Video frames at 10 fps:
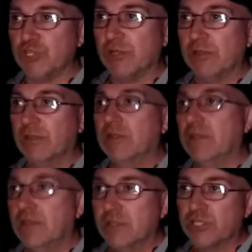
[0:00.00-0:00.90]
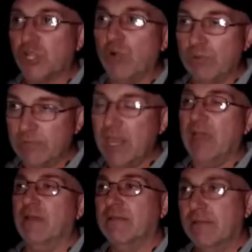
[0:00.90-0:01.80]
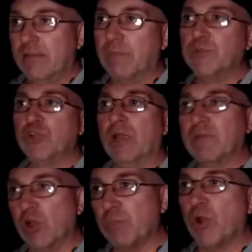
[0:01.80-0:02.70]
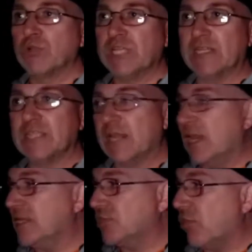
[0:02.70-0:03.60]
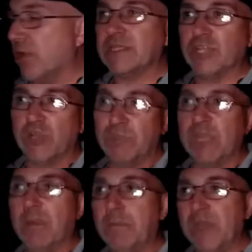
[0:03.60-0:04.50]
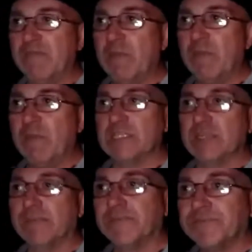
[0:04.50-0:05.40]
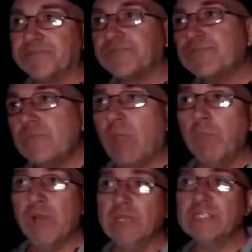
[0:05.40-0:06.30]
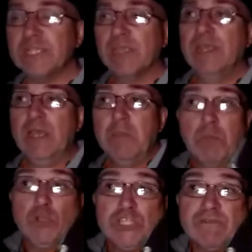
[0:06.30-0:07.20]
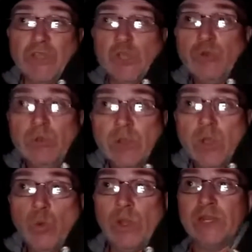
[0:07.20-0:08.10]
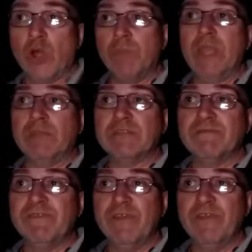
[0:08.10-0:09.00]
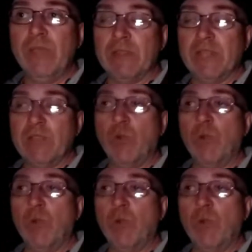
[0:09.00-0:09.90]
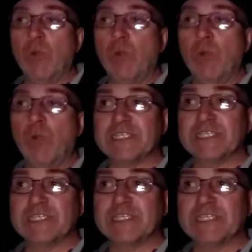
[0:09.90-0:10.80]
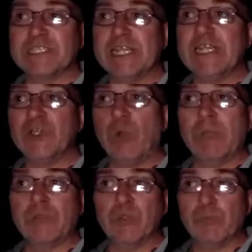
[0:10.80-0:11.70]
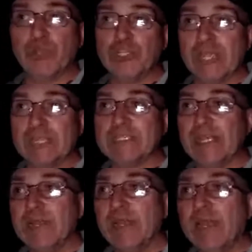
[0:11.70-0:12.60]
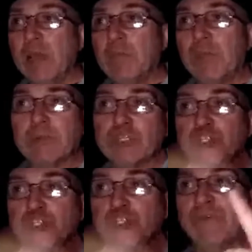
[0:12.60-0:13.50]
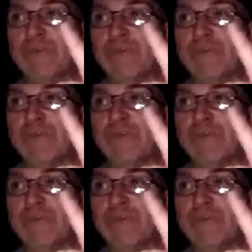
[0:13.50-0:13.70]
So yeah, I've got to process that later on. That's going to be a bit of a beast. But most of you will not be able to view it. They won't be able to appreciate it. But I'm going to do 2 versions.